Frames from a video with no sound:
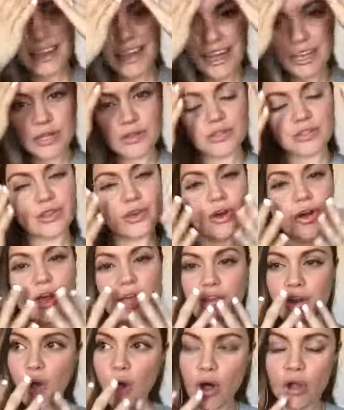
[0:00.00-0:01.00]
I use
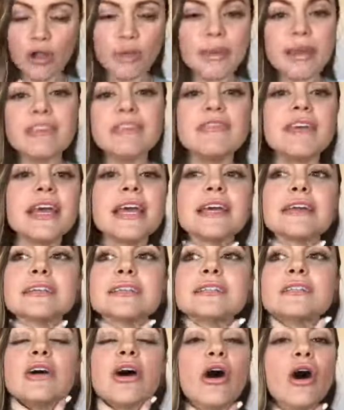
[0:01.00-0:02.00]
it all on my
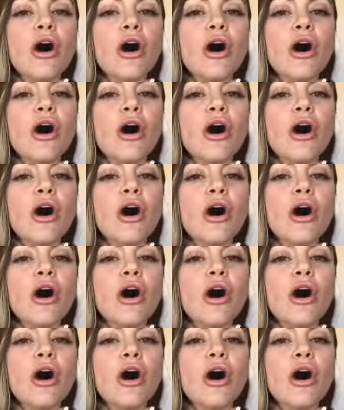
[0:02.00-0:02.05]
face,